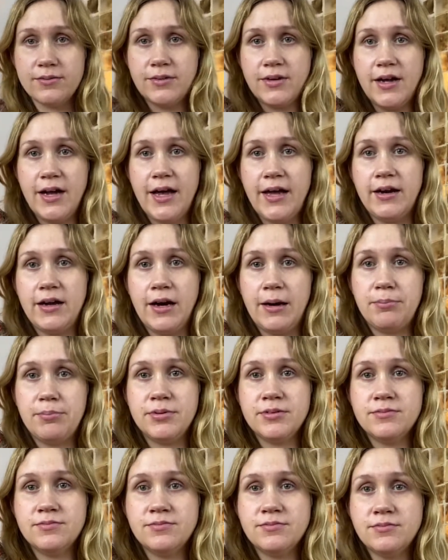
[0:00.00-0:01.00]
head up,
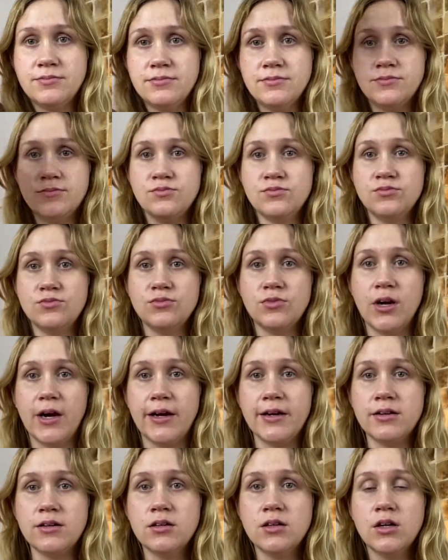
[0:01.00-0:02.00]

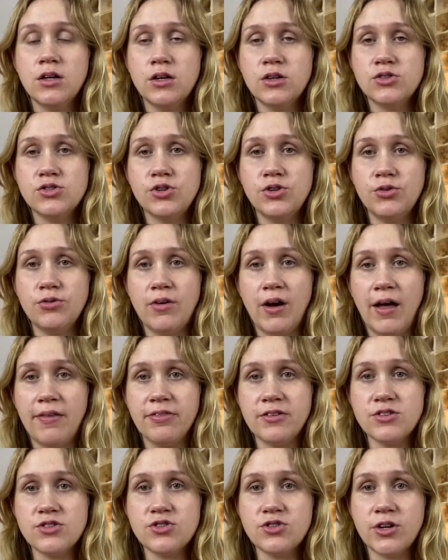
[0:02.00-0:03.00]
right? So you've got
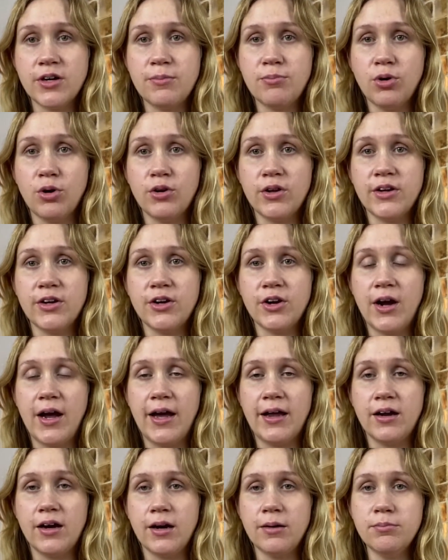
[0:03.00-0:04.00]
the string pulling your
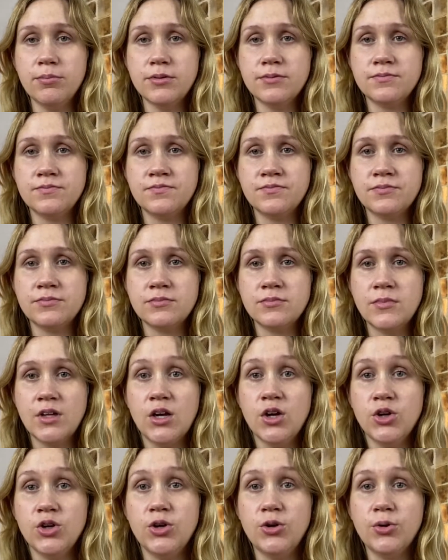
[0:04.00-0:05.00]
head up.
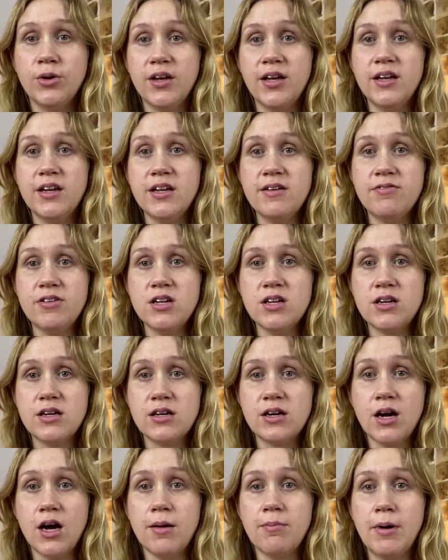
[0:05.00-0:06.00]
You can even
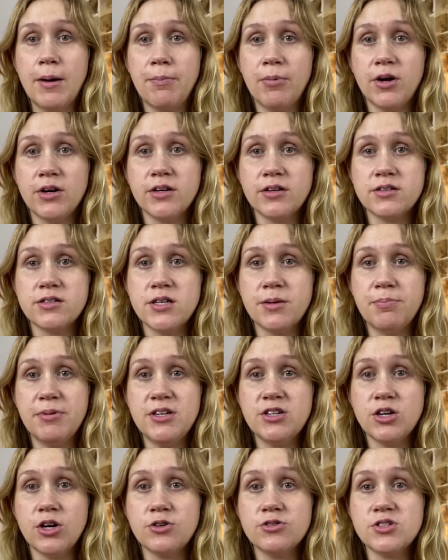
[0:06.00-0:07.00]
come up on your tippy
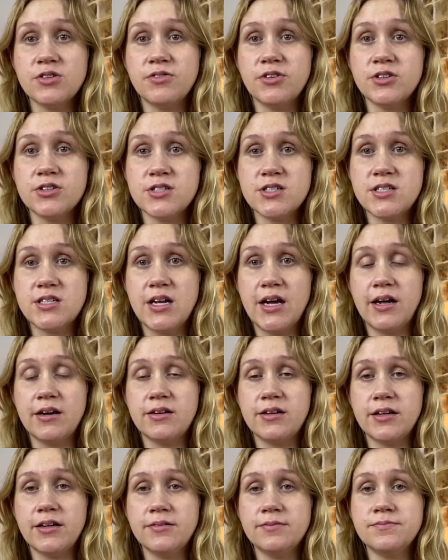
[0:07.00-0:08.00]
toes if you're
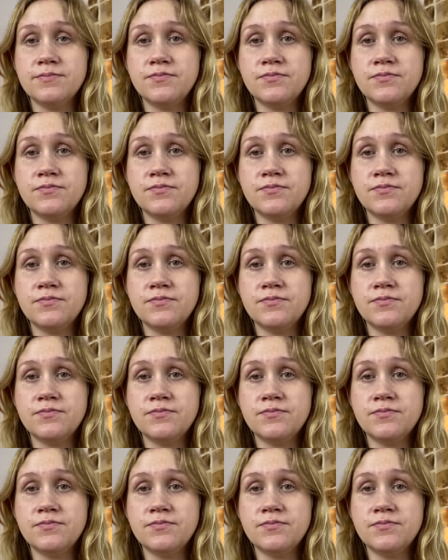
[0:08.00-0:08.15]
standing.